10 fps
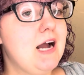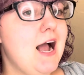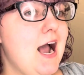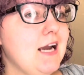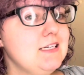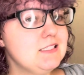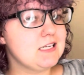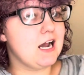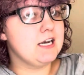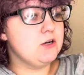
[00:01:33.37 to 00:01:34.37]
I
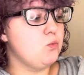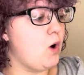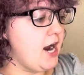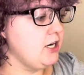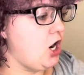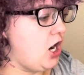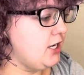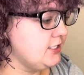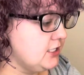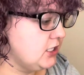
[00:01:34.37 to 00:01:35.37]
decided, why
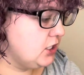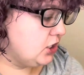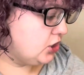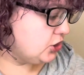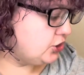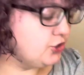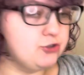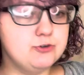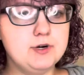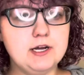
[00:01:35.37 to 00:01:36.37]
not
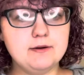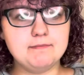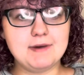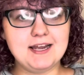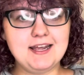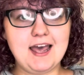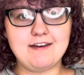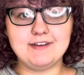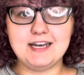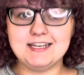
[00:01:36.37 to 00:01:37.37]
do my
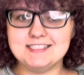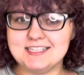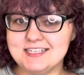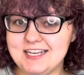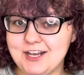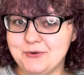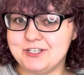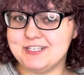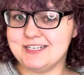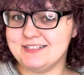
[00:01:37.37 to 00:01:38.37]
everyday skincare
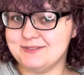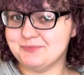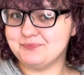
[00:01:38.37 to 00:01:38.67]
routine?